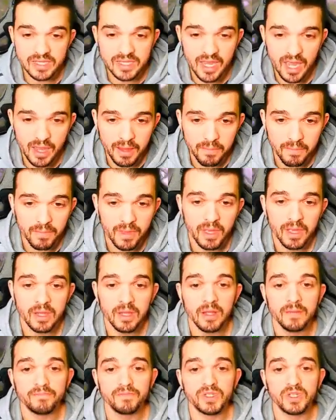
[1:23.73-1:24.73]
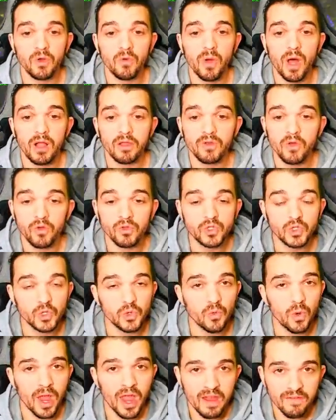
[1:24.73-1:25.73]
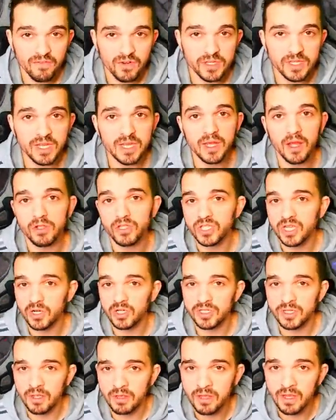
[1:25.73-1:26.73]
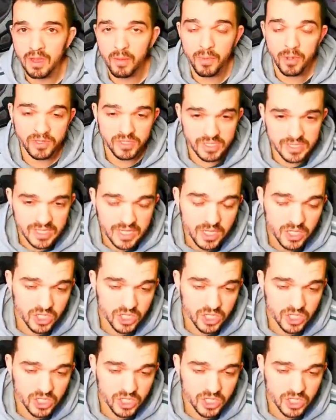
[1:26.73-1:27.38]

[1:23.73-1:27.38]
end game. So I'll go through everything. I'll start talking about the